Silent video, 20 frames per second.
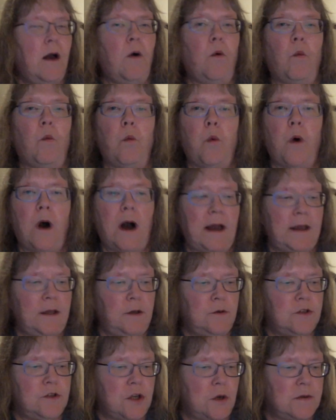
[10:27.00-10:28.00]
why
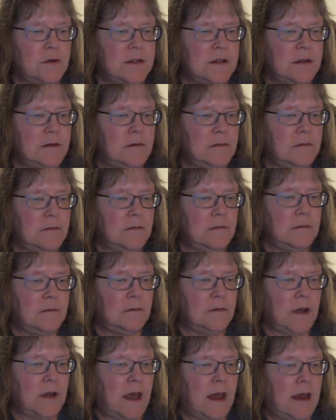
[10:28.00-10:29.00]
you chose it,
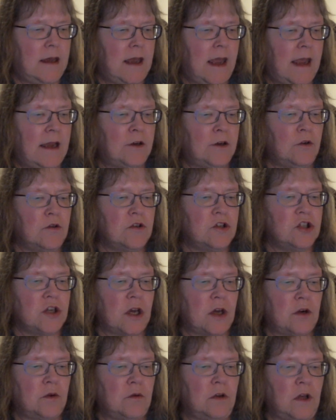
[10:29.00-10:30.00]
okay, and your
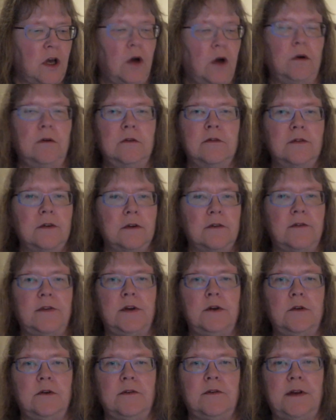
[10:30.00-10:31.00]
general
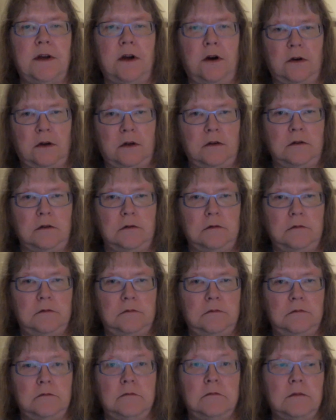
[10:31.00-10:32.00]
overview of the article.
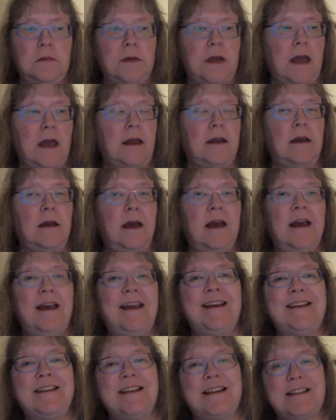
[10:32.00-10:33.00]
Okay,
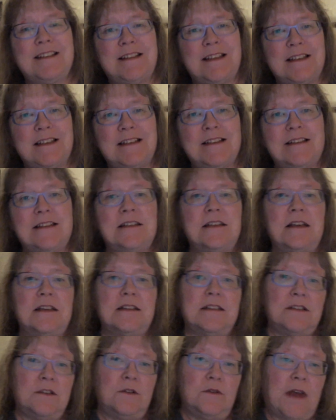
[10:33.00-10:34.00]
it does this, it
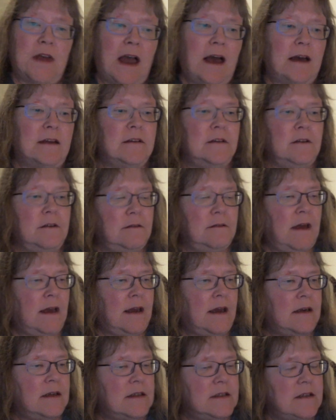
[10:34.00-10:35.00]
doesn't do that, that
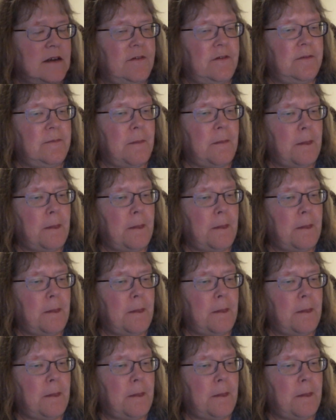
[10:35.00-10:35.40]
kind of stuff.